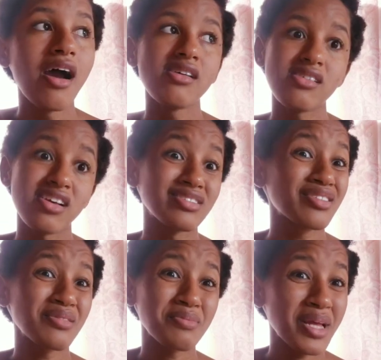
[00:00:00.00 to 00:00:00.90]
Yeah, so
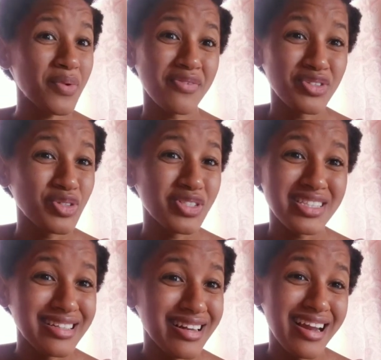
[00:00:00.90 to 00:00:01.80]
sometimes if it
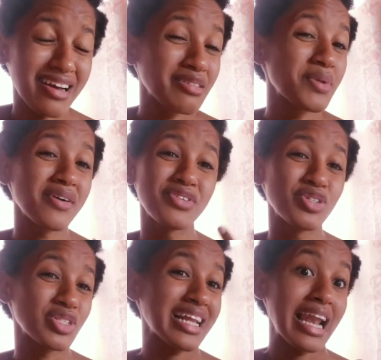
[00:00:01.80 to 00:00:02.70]
just lack me if it
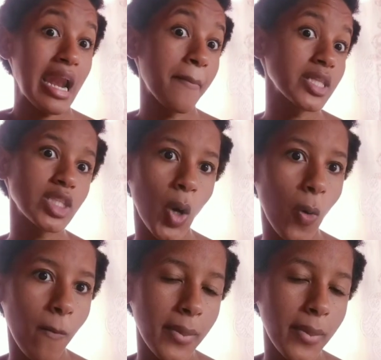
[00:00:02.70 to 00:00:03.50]
just clam it up